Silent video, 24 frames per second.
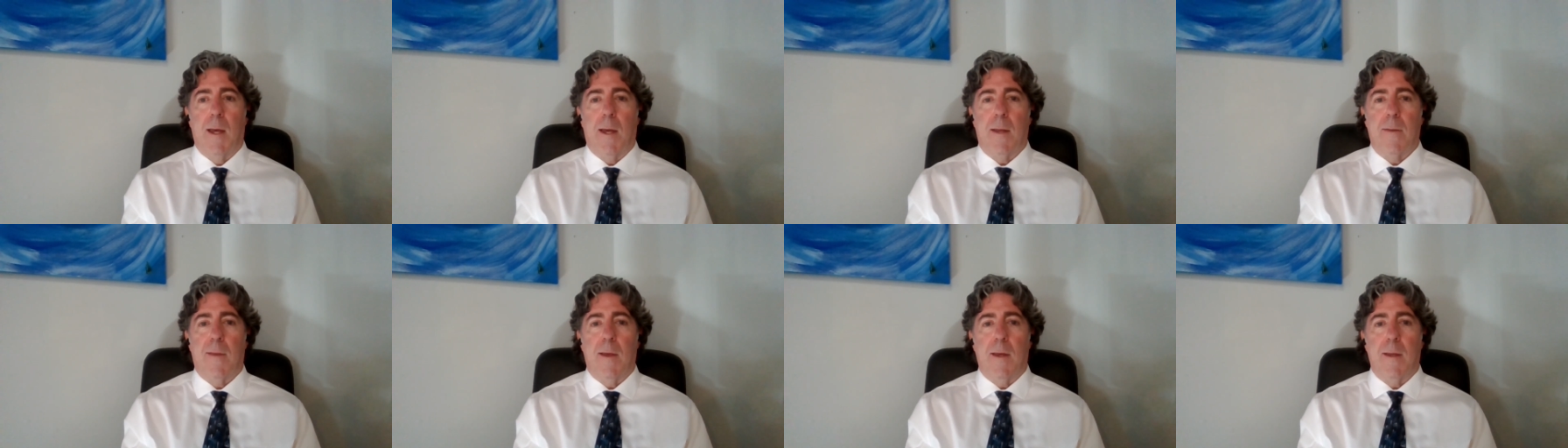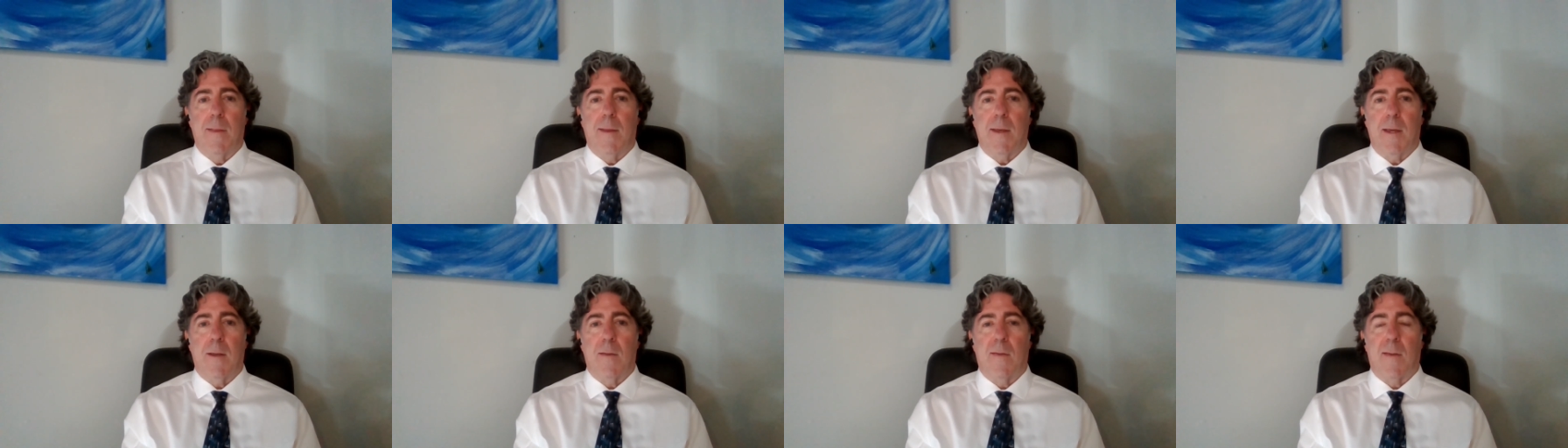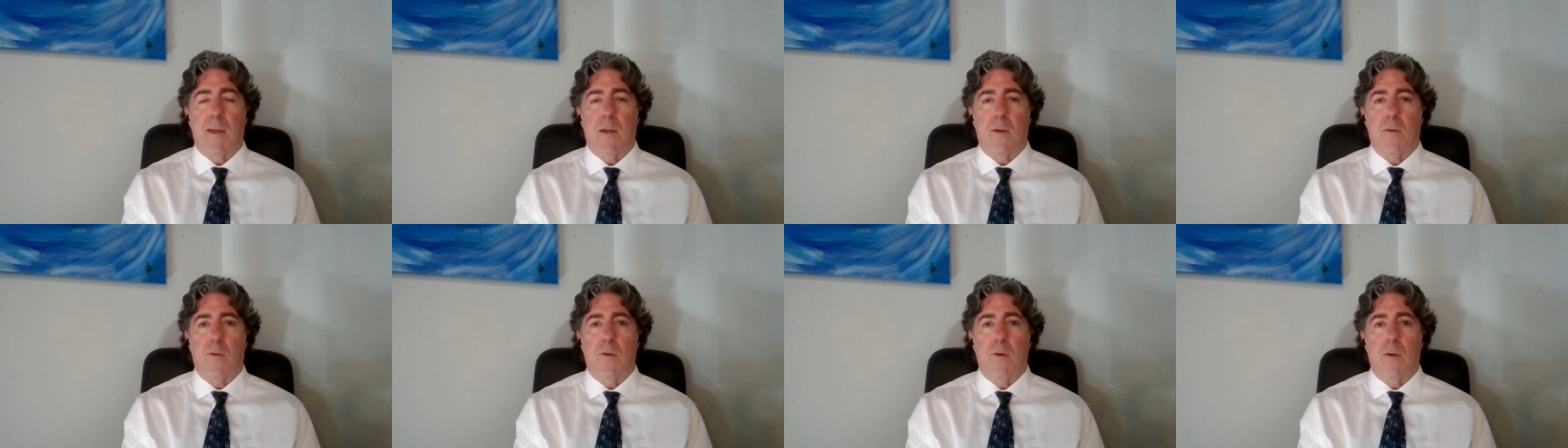and then the
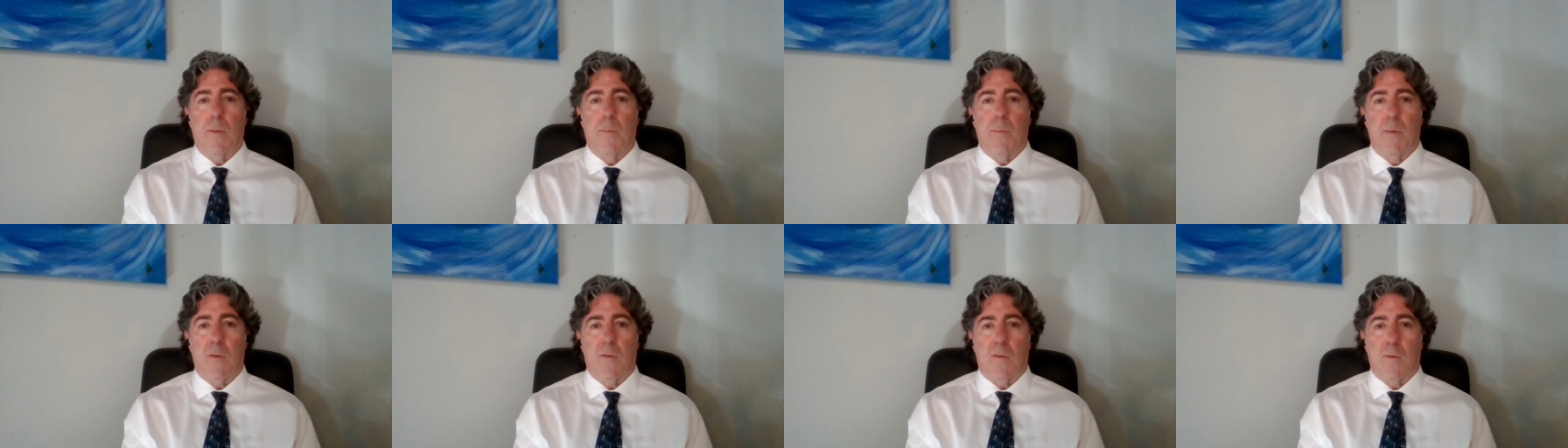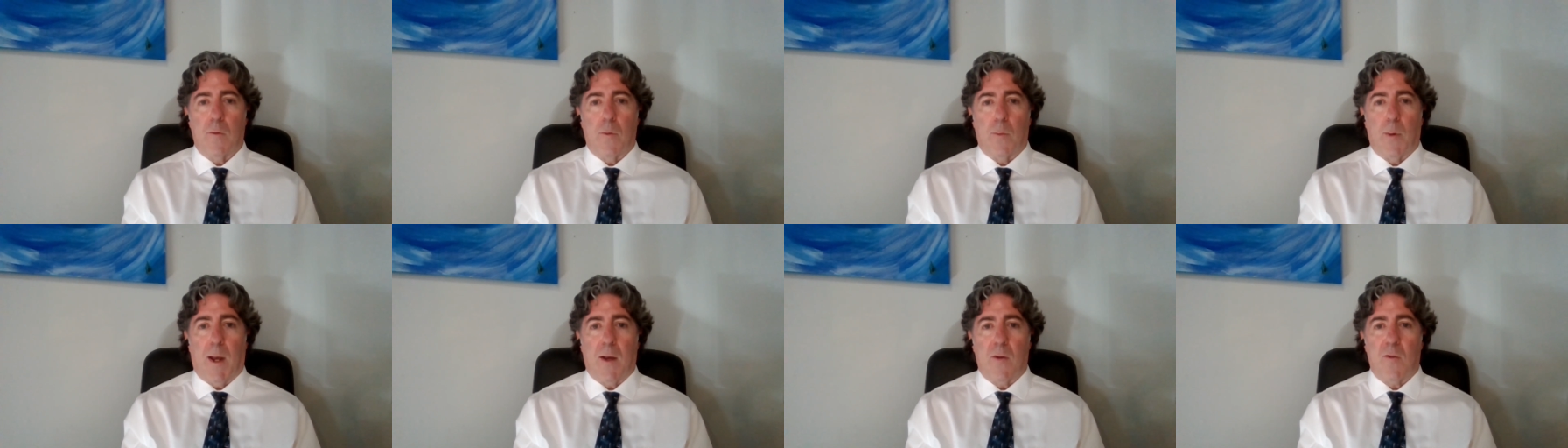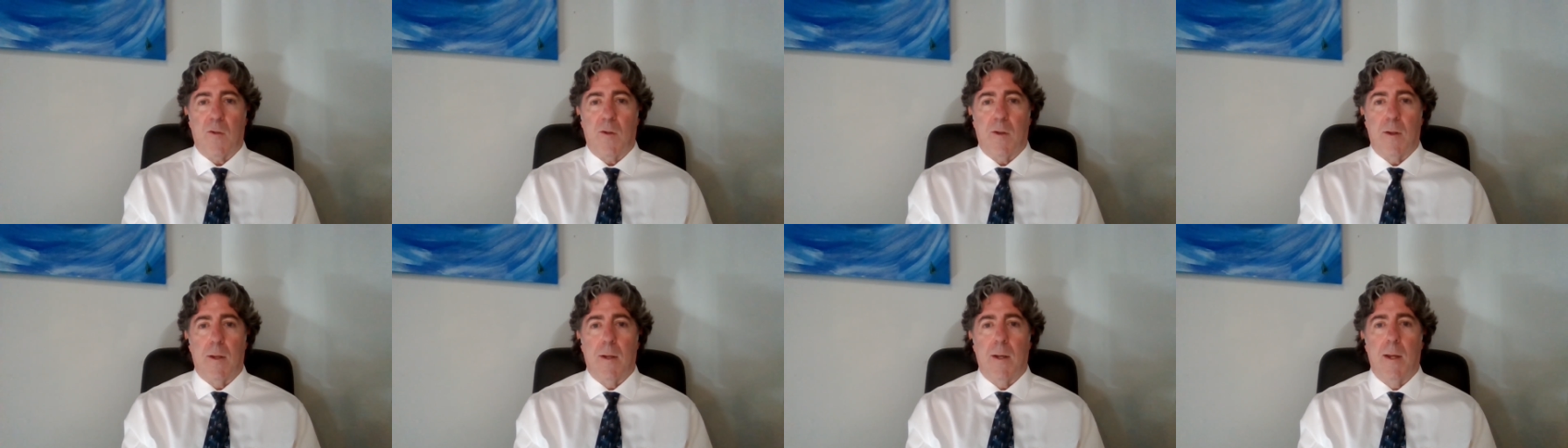intentional
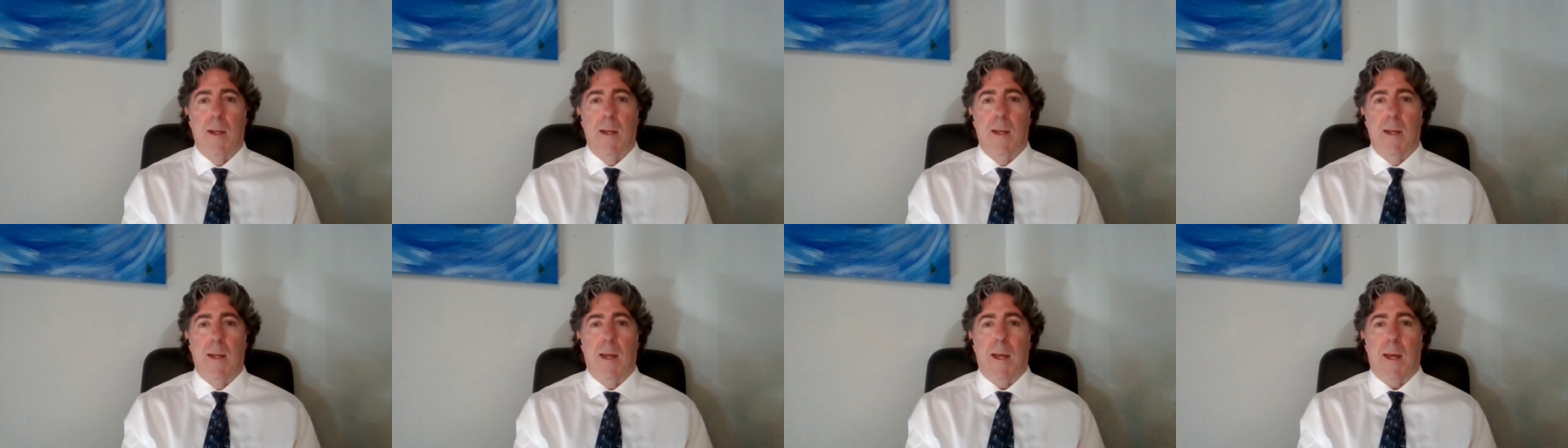misdirection